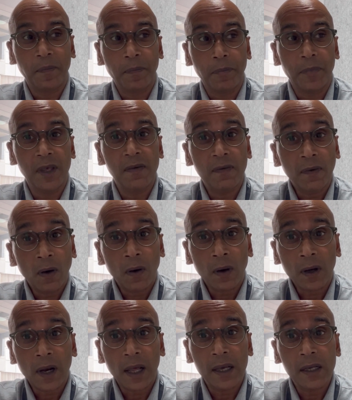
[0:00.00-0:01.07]
Before,
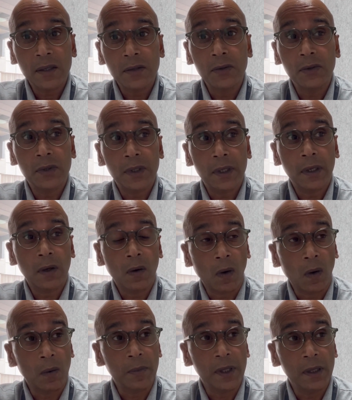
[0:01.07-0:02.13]
clients usually
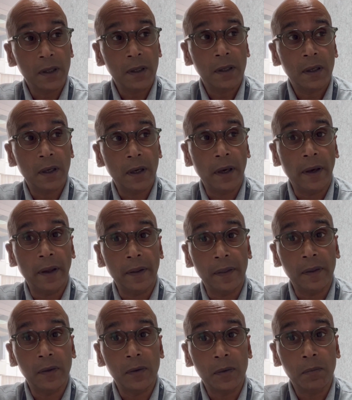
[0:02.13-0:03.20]
call me,
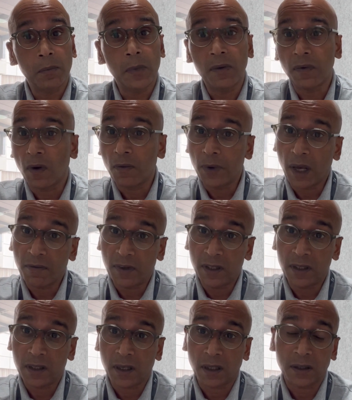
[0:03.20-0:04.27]
and before we have a
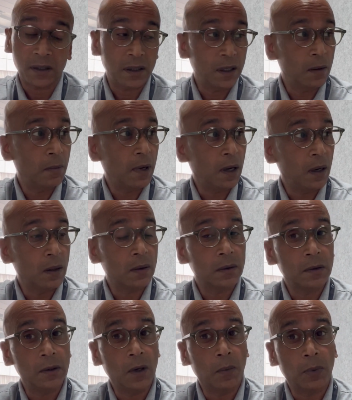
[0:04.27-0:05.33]
discussion about
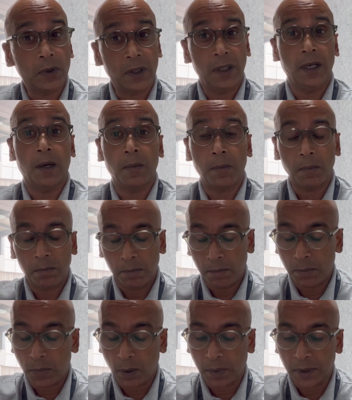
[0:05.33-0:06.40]
putting their
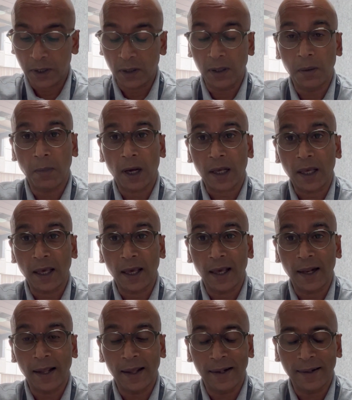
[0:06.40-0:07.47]
property on the market
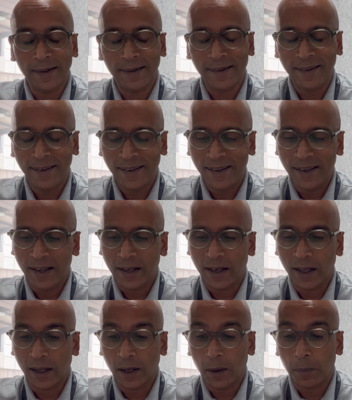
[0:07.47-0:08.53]
and
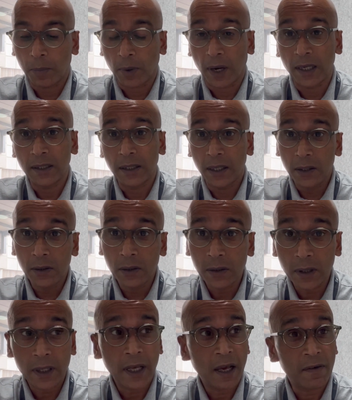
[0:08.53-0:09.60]
getting a price, they
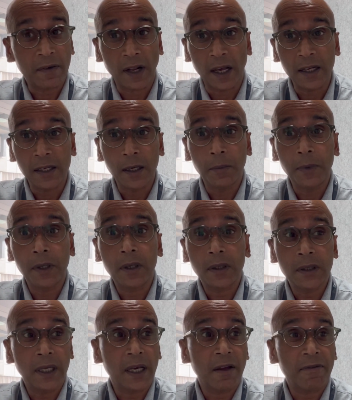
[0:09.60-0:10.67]
usually have an idea because
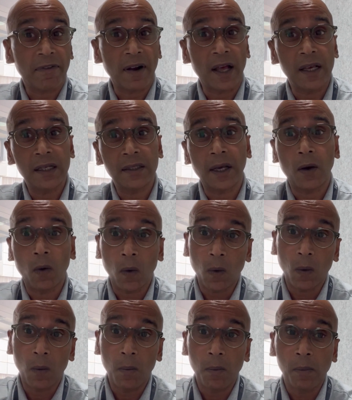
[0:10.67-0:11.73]
they get flyers at
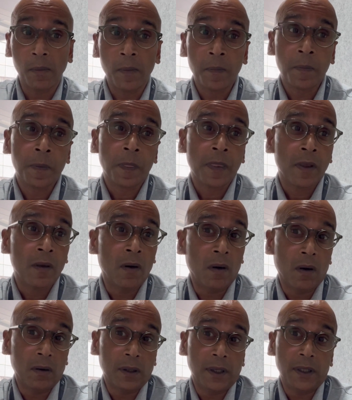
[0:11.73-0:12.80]
home,
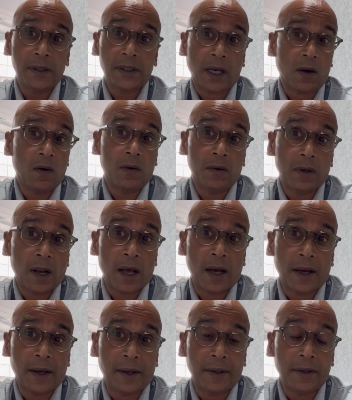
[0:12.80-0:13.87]
or they check
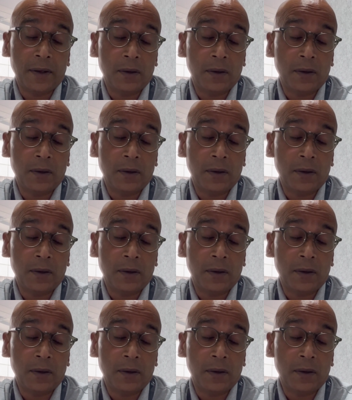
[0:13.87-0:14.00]
online,